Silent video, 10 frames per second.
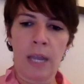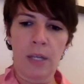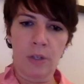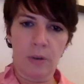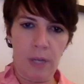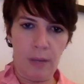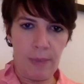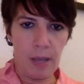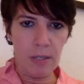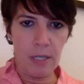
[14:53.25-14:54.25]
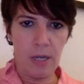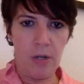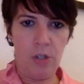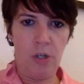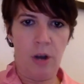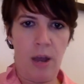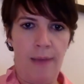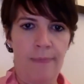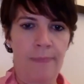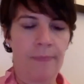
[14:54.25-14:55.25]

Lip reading: at your email signature line.